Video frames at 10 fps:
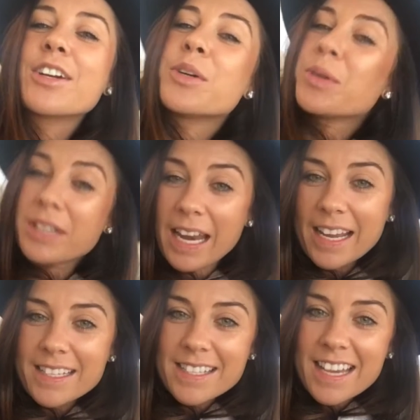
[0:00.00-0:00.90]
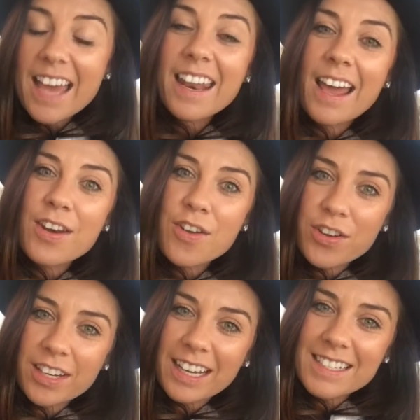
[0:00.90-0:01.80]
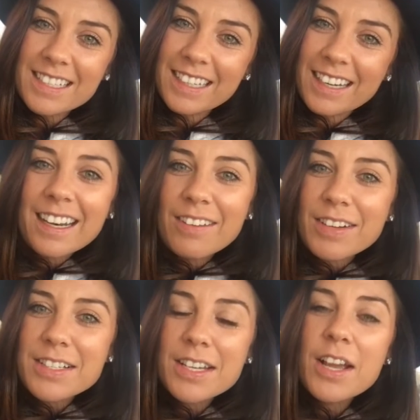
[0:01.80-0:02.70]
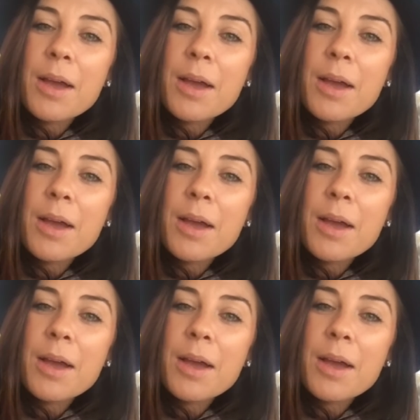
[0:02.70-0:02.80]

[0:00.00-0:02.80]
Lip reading: goodness and I know you guys are gonna love it.